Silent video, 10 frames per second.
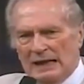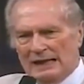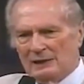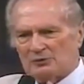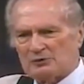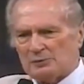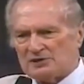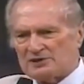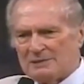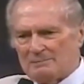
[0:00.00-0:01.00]
And it was
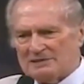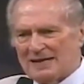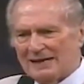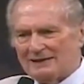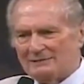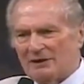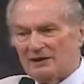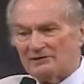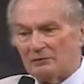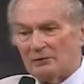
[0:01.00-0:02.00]
precipitated by
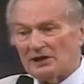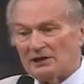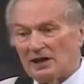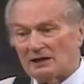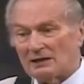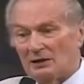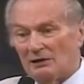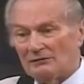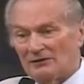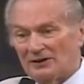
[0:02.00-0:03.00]
a $20
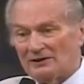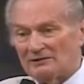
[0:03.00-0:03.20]
offering.